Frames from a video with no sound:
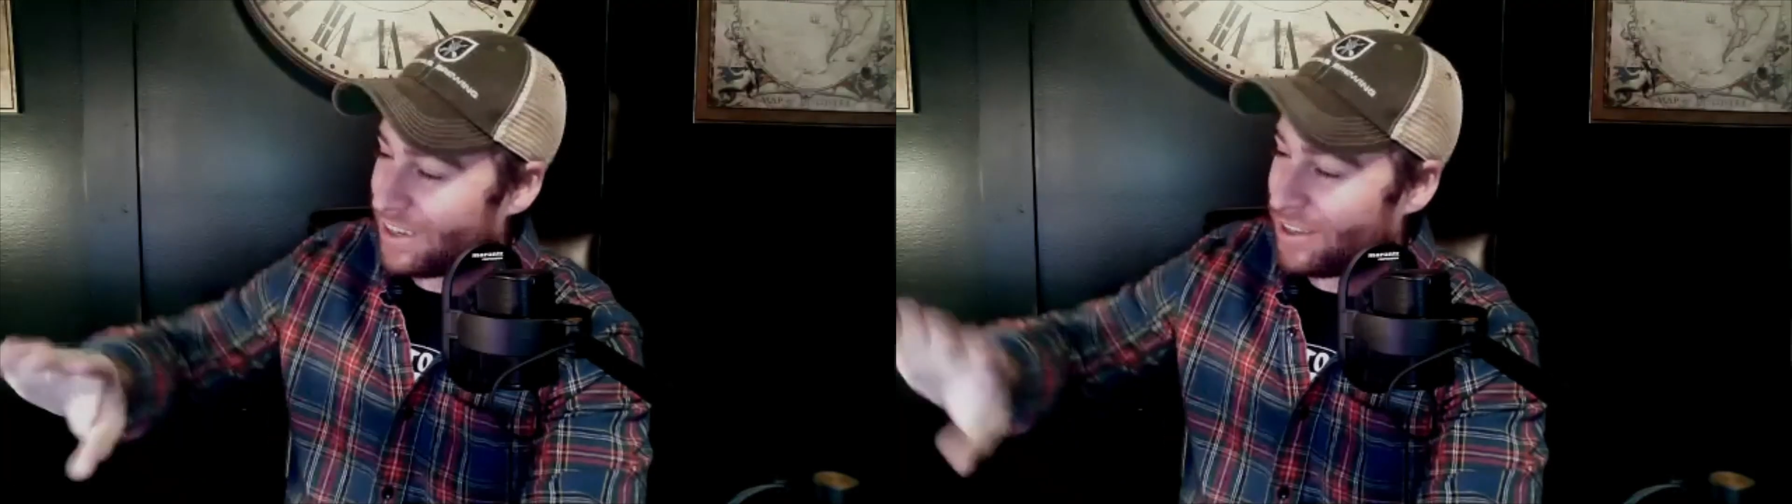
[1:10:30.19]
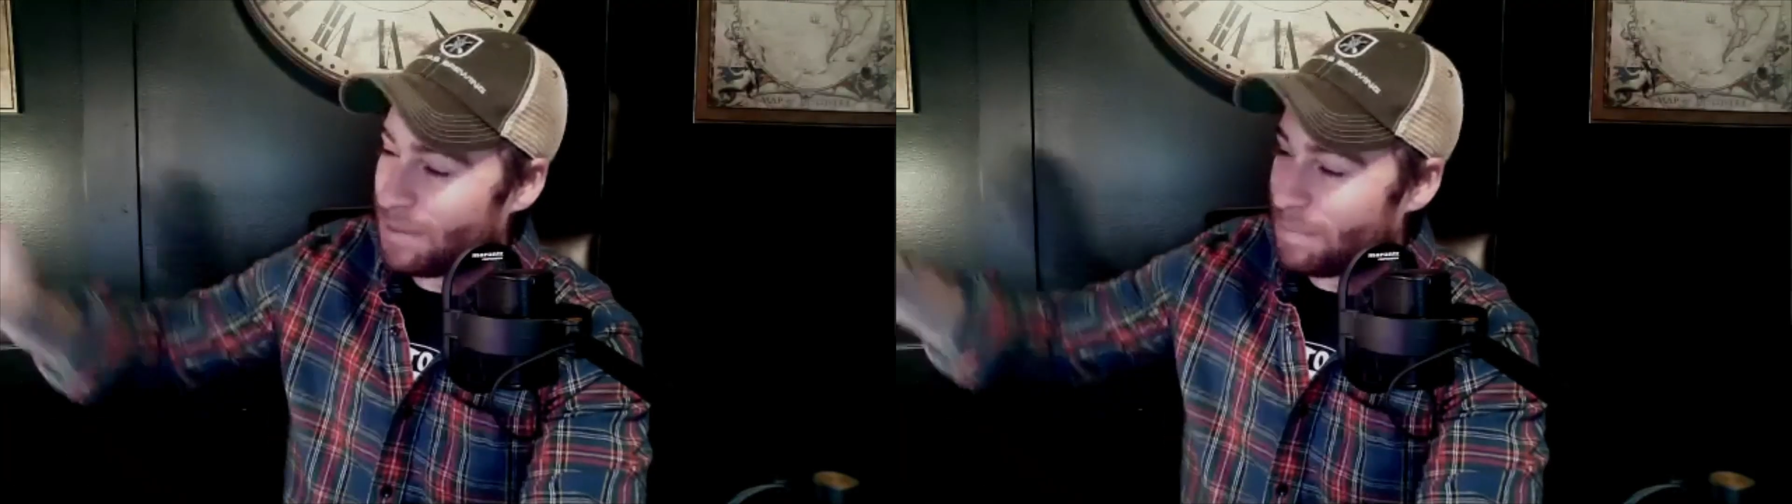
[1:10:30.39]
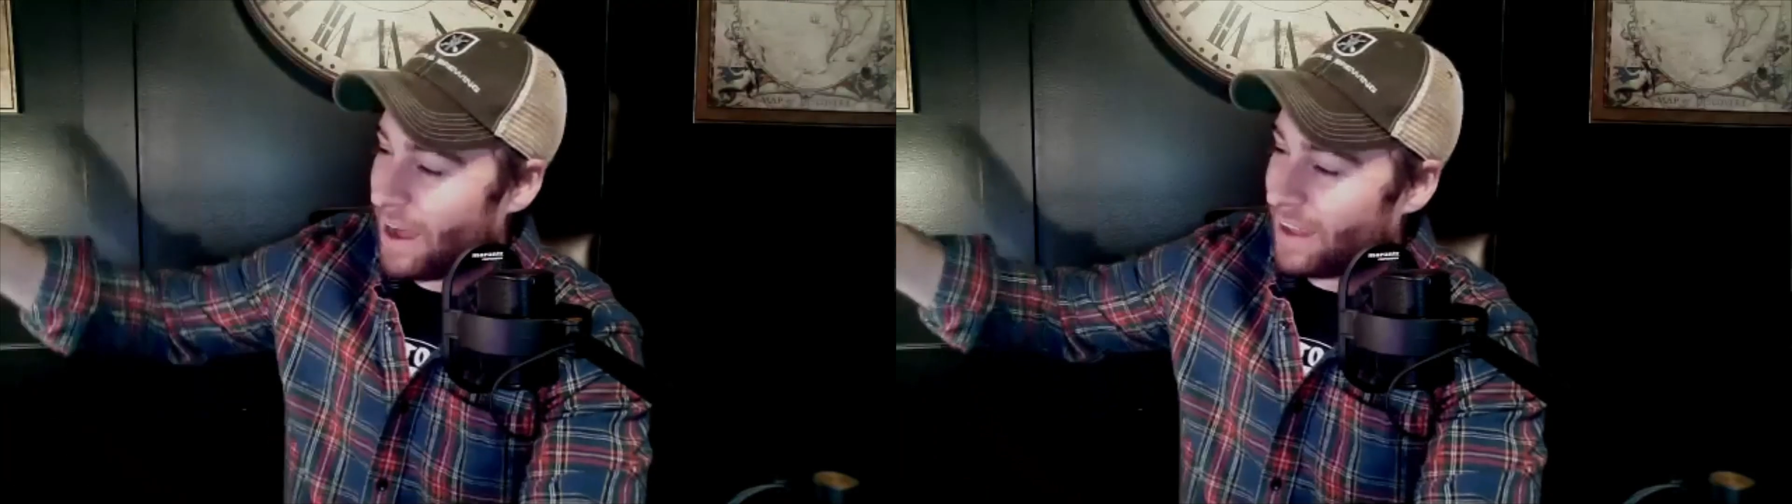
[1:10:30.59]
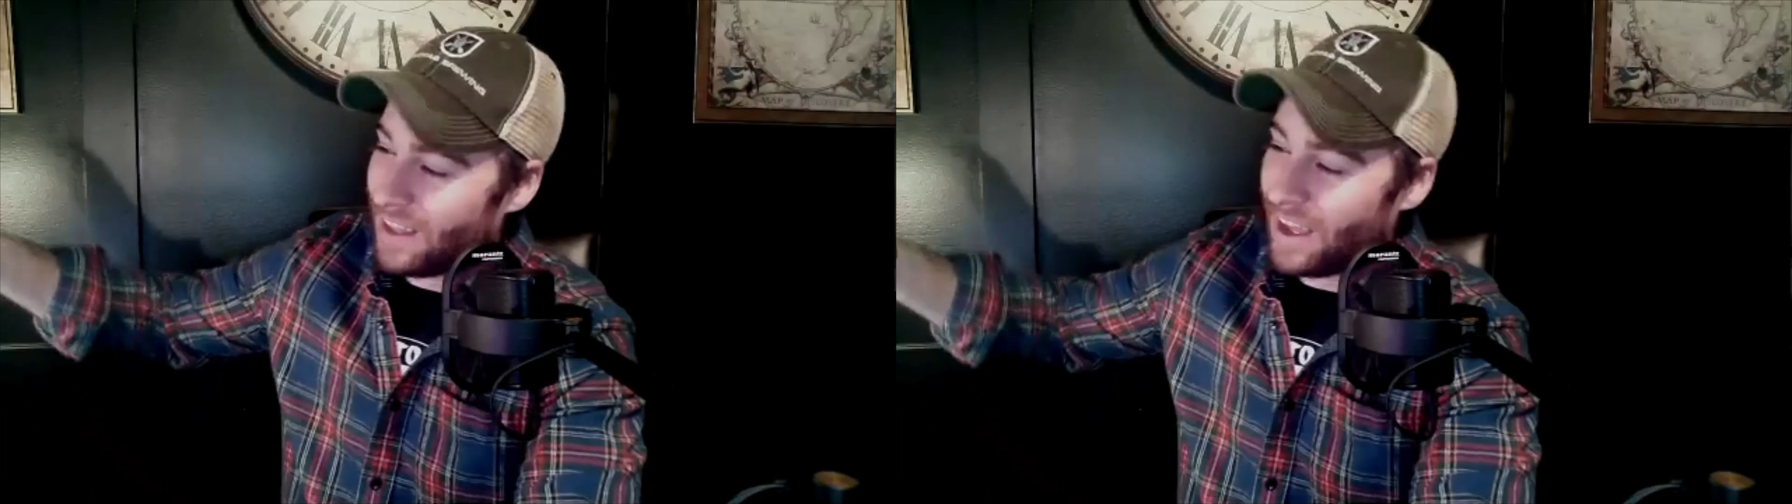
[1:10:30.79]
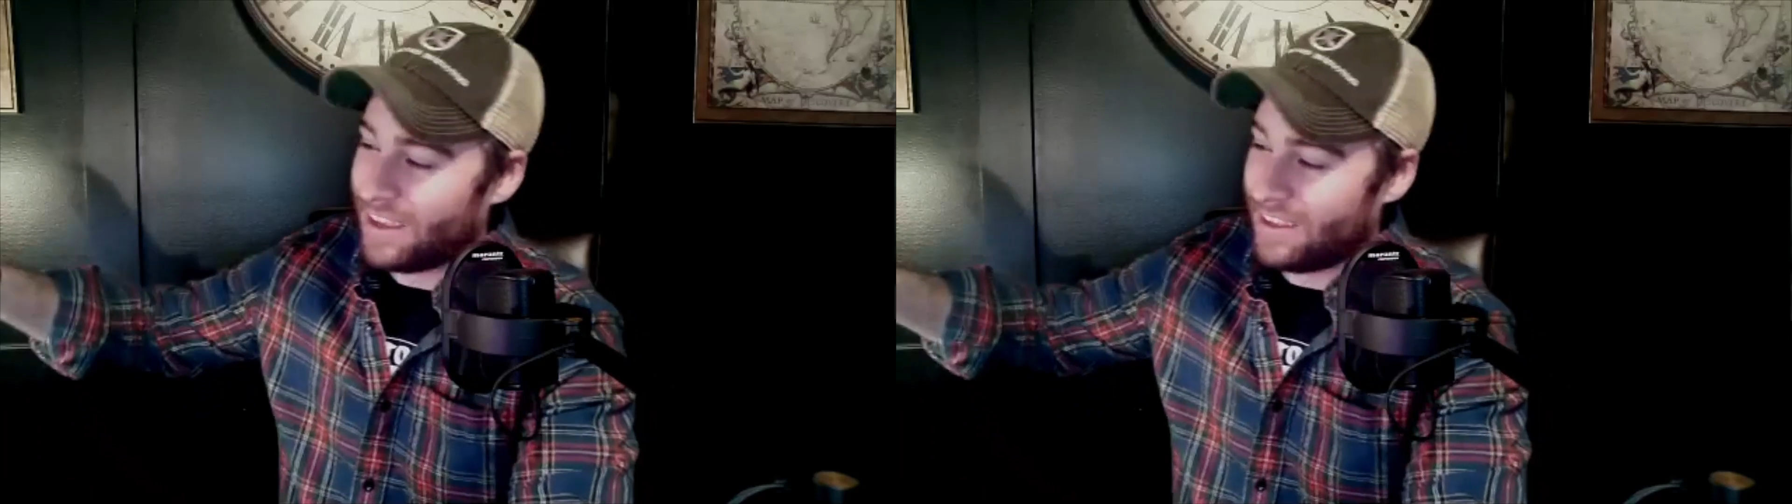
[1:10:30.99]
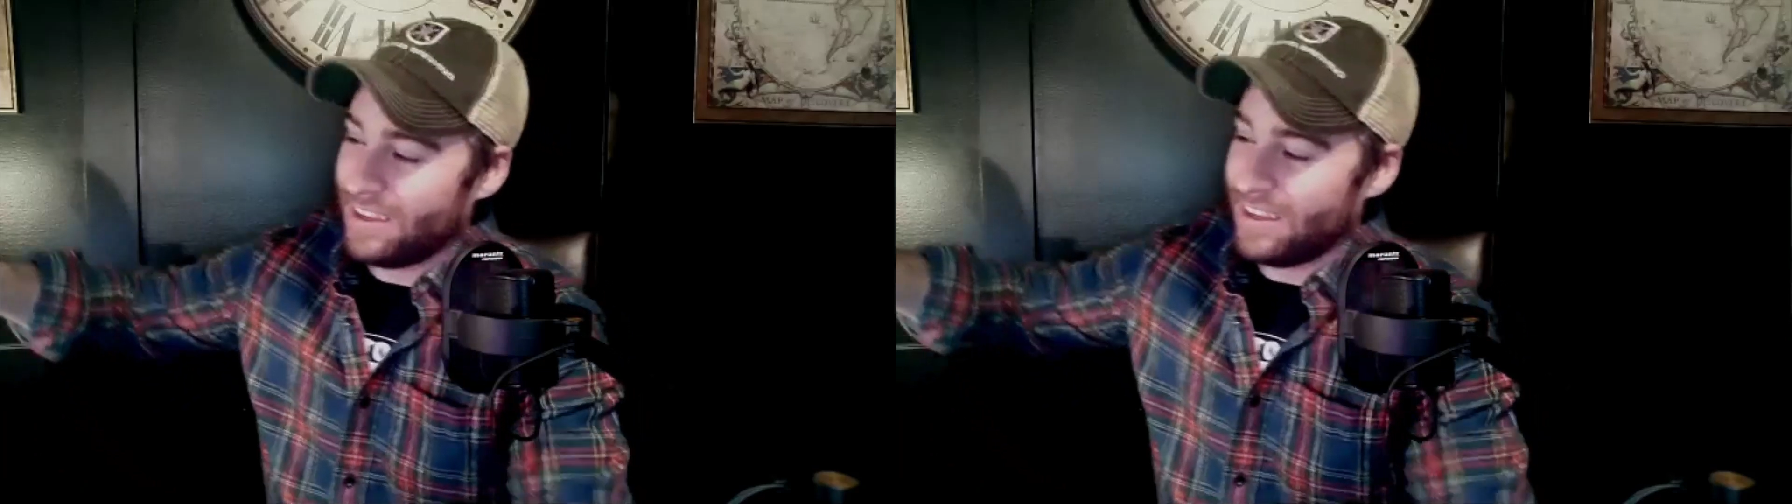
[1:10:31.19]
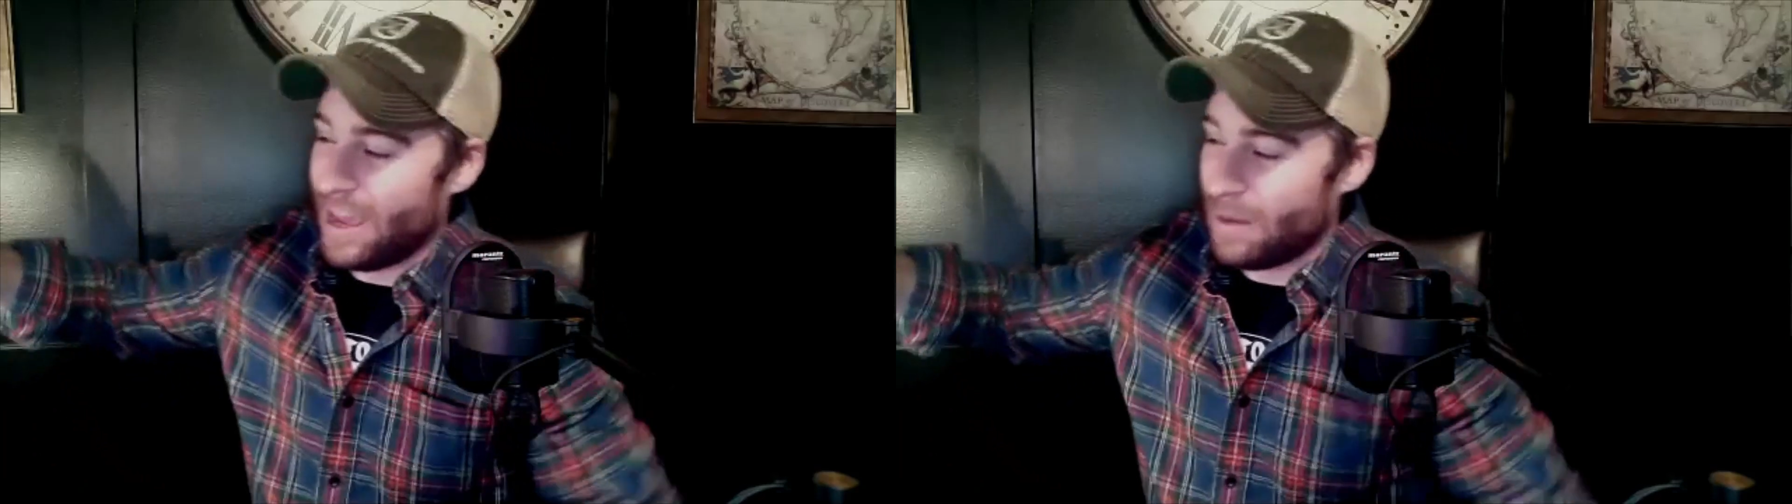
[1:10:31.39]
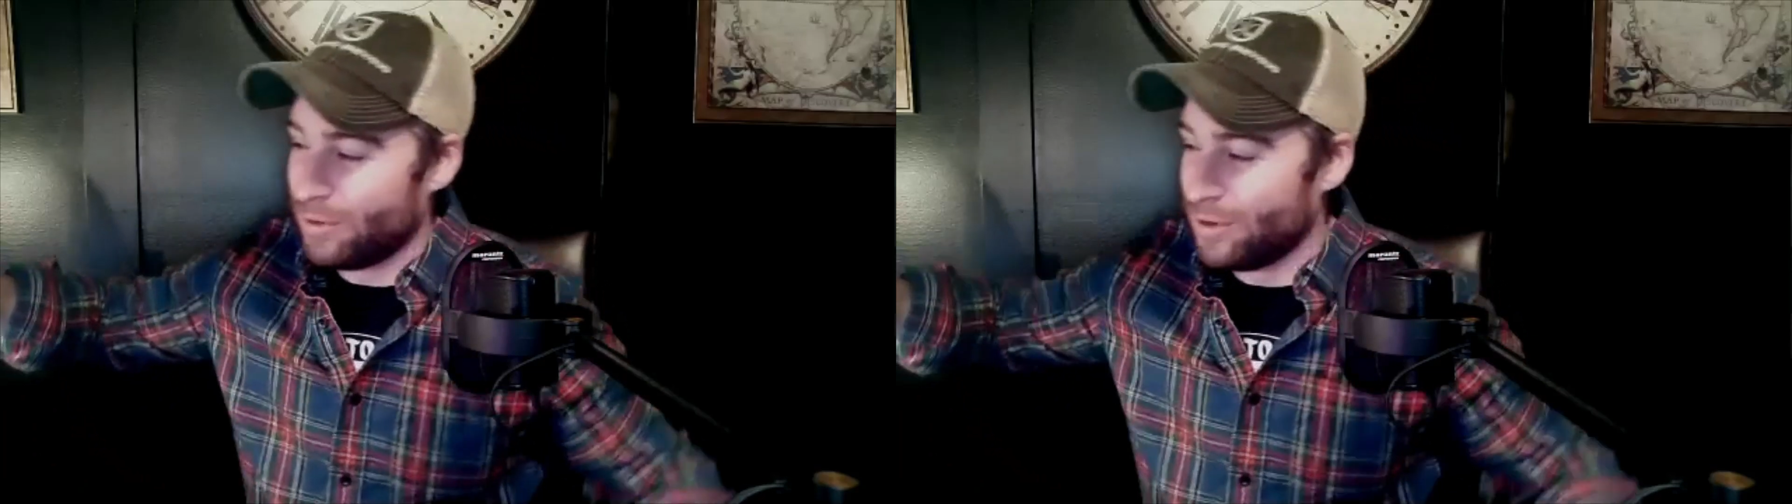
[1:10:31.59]
clip on like
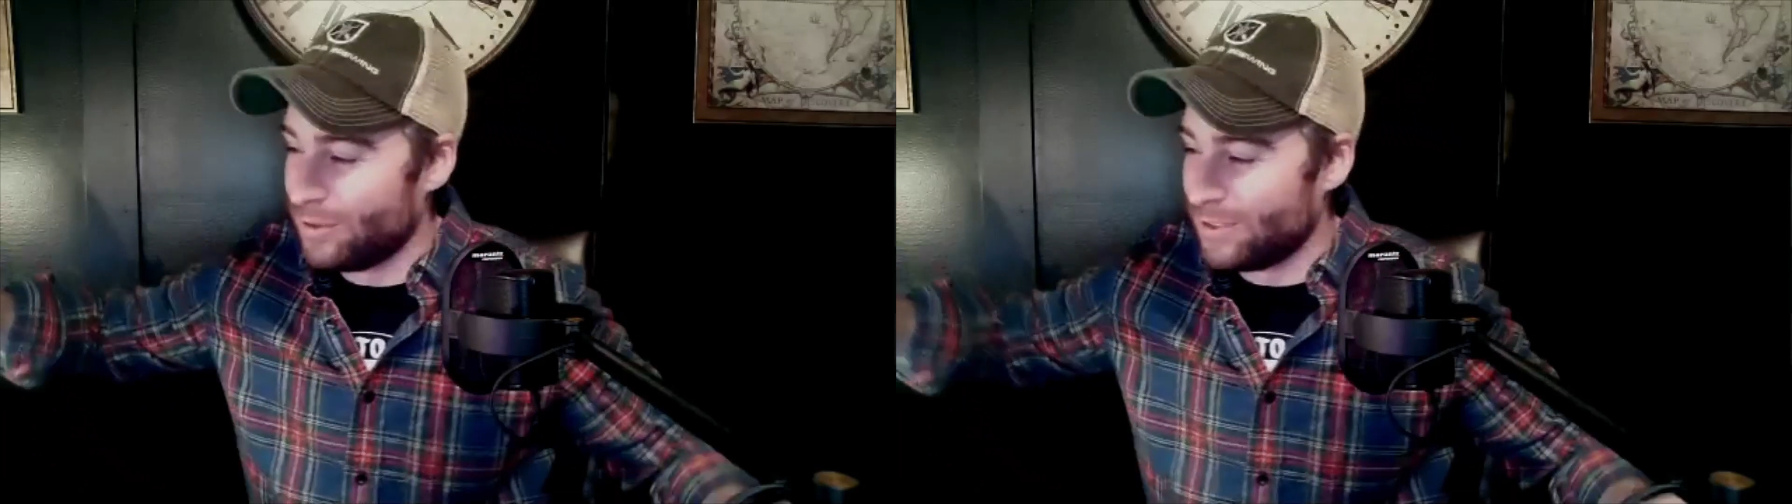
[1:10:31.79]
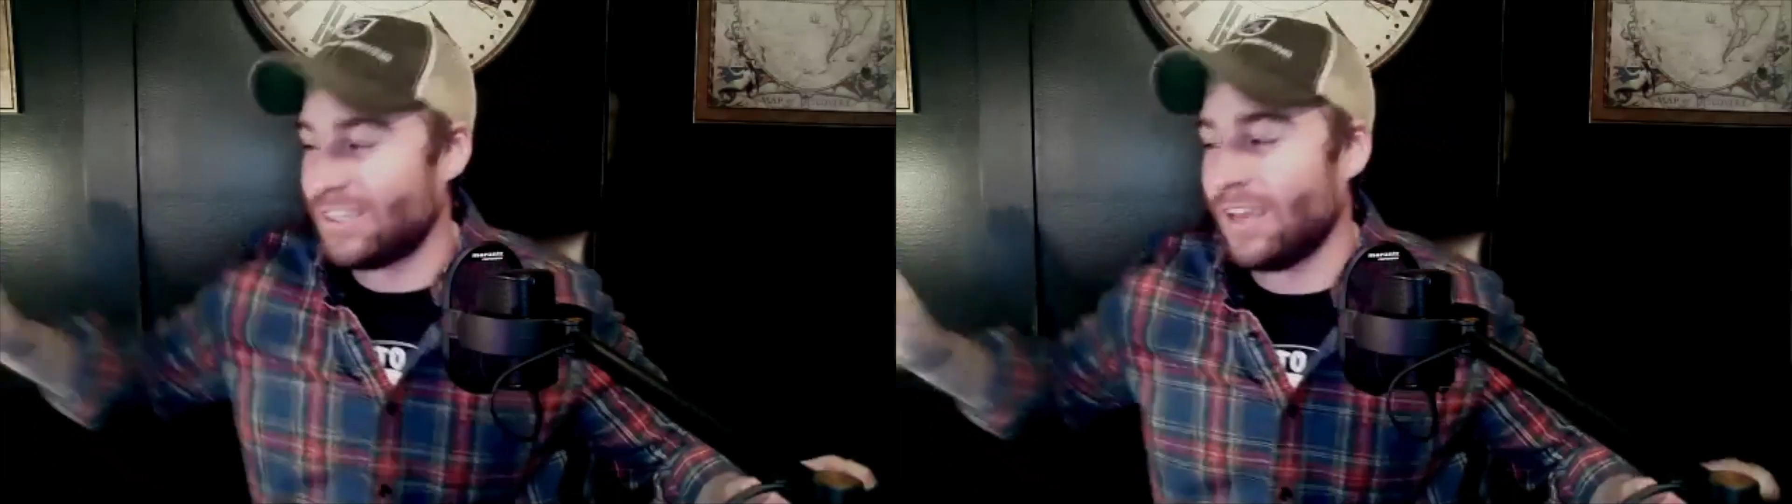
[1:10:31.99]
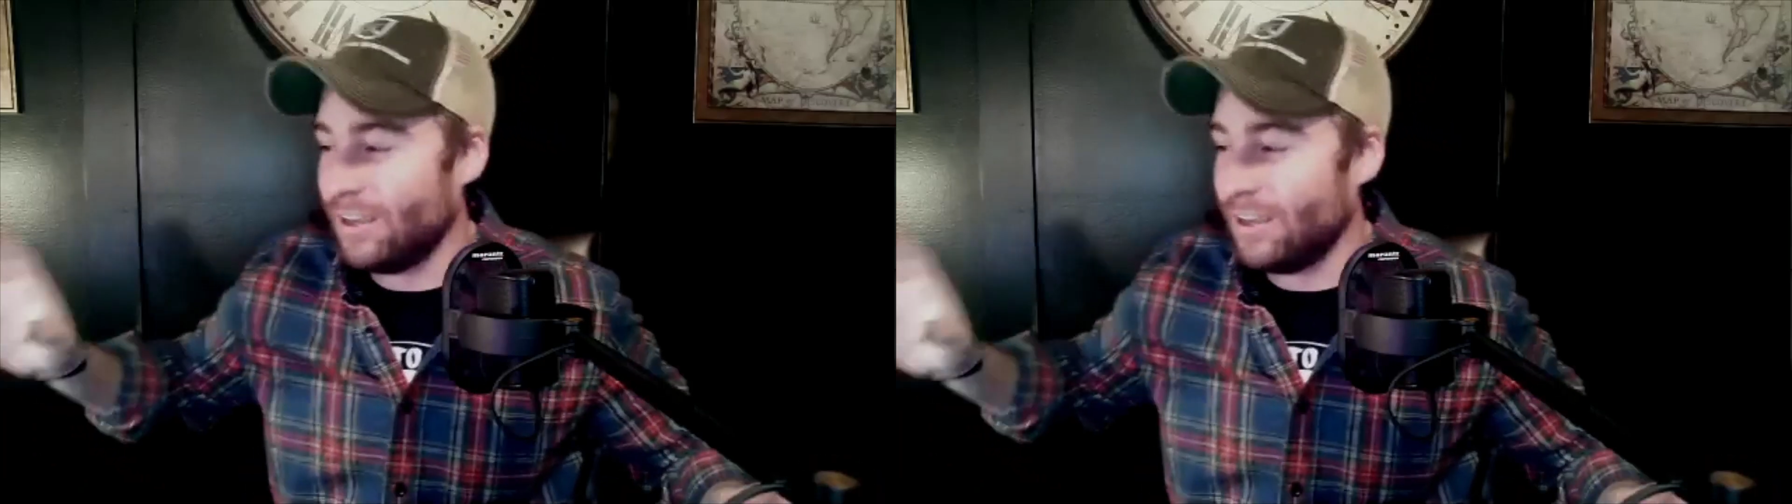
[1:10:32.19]
cable news.